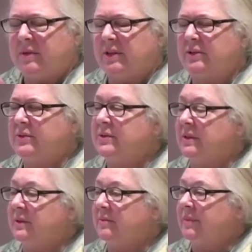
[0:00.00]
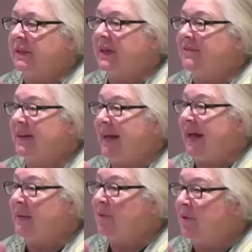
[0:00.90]
lose a beloved
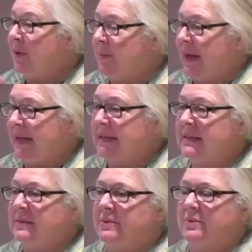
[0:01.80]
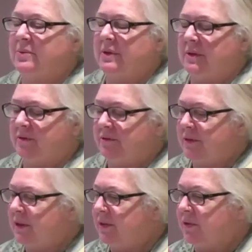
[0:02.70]
animal companion. We
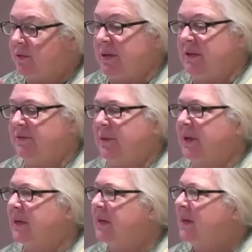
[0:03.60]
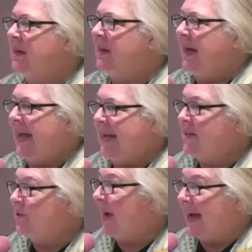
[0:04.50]
feel grief when
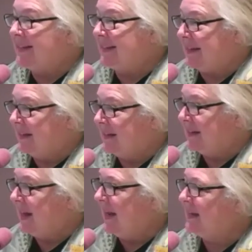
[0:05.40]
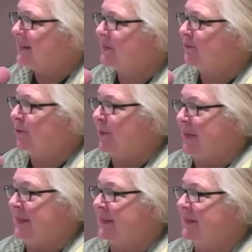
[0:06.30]
age or accident takes from
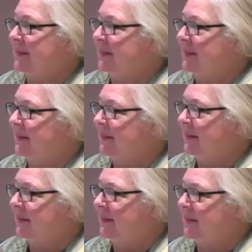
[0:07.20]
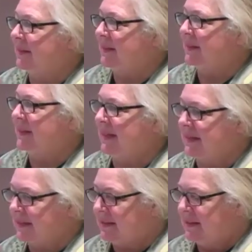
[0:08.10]
us a
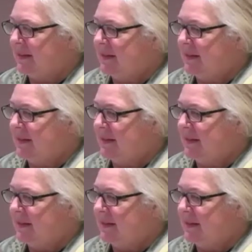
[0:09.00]
sense